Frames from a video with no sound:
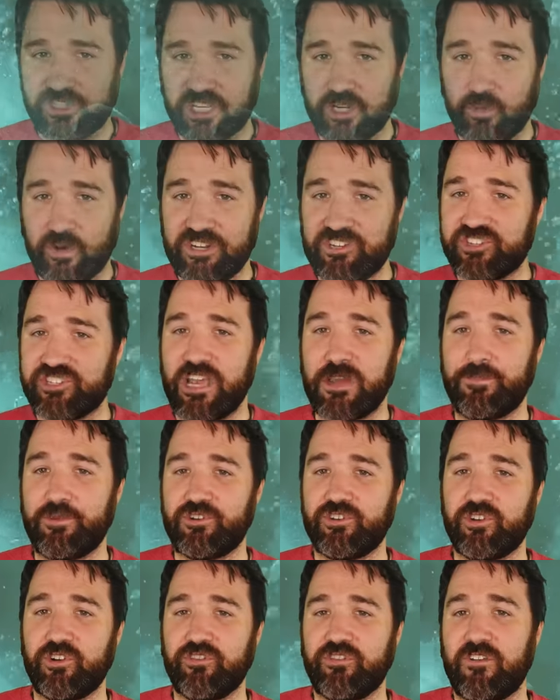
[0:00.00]
which can reach
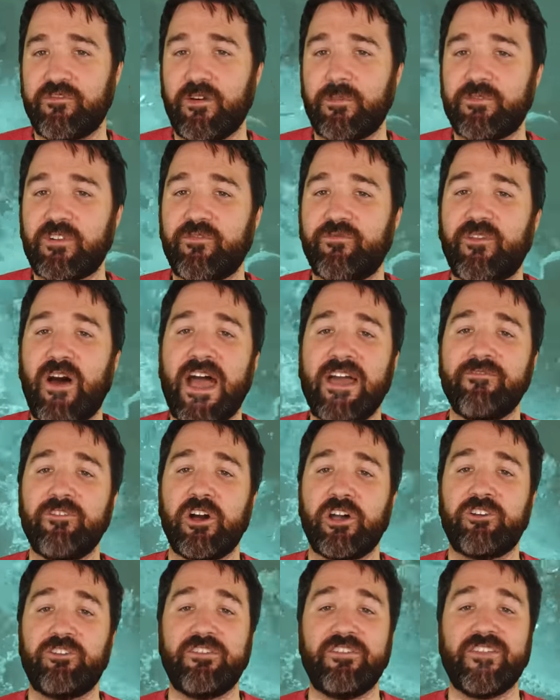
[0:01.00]
temperatures of up to
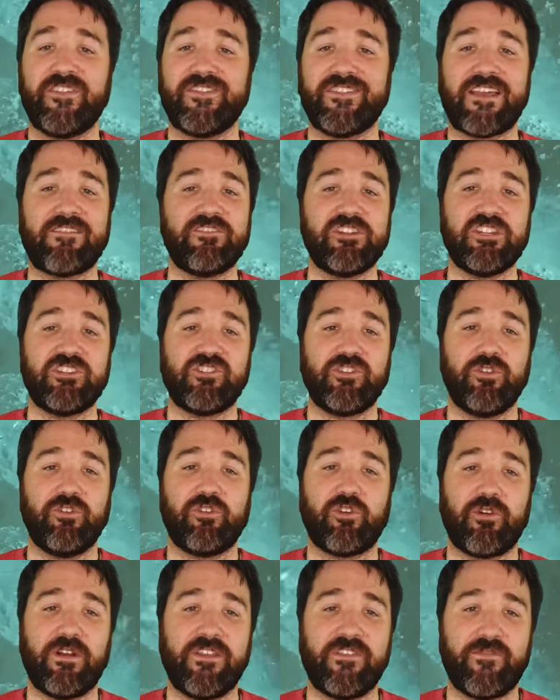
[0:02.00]

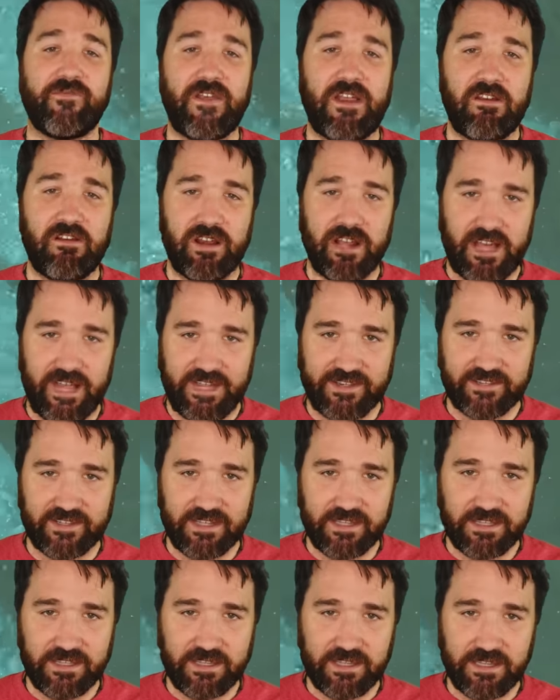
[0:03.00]
572 degrees
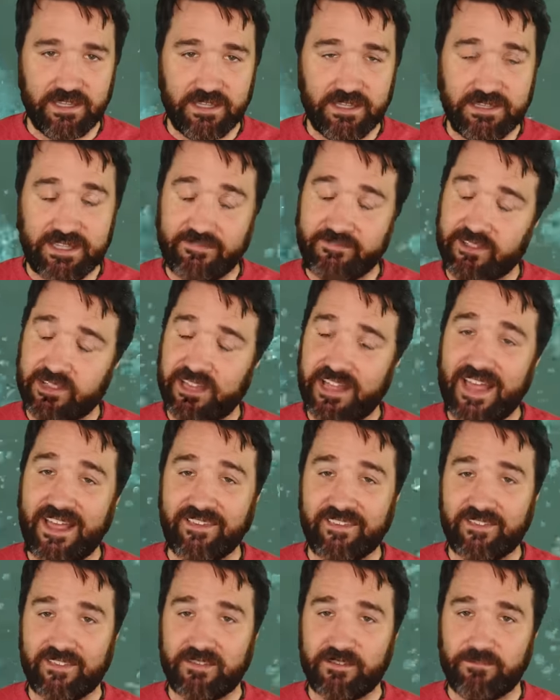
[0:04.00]
Fahrenheit.
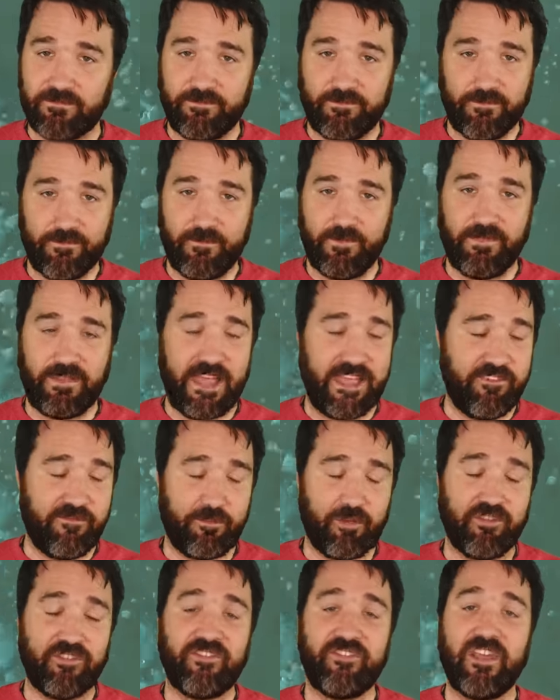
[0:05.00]
Nevertheless,
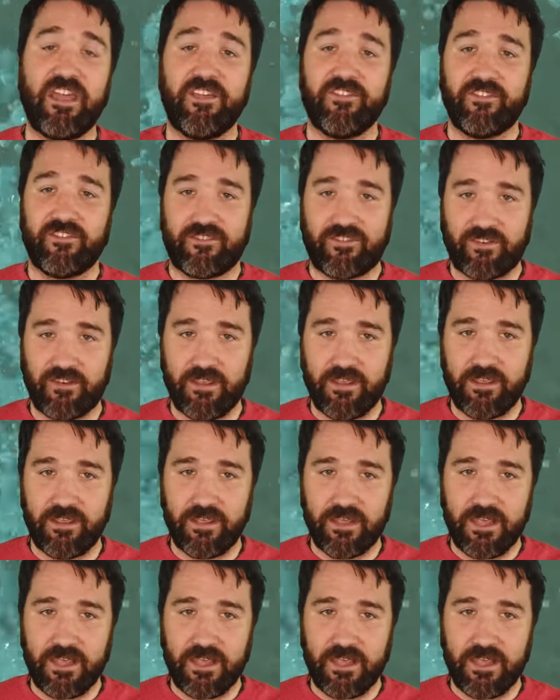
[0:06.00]
life persists.